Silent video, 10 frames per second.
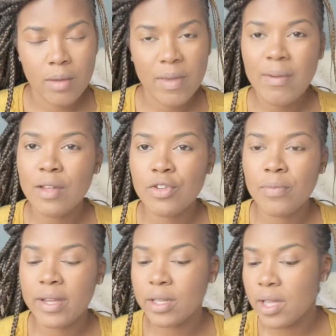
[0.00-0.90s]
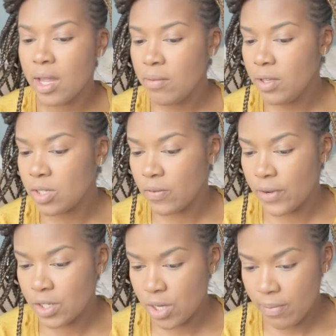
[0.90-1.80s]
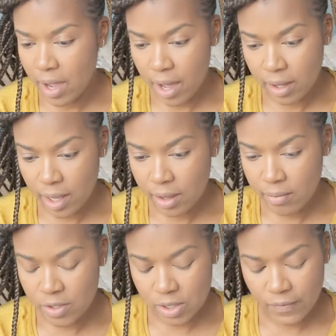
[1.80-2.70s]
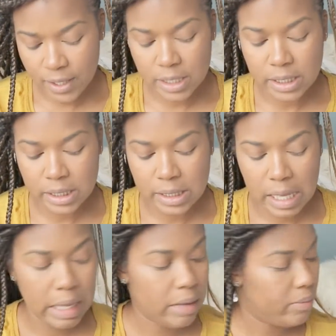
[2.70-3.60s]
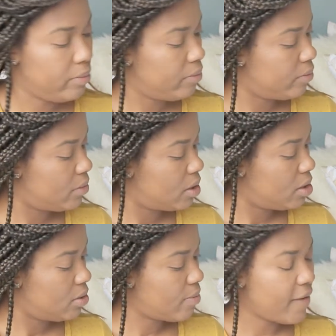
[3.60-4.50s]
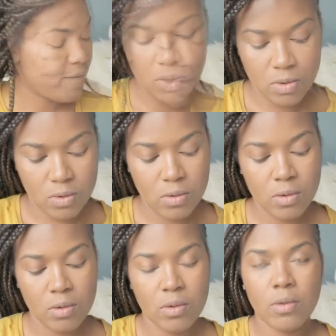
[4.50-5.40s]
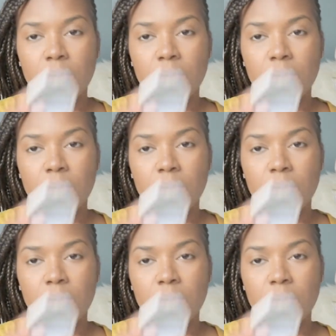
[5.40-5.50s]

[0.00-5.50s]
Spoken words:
Maybe I'll do let me just finish up my highlight. Let me just finish this up. Ooh.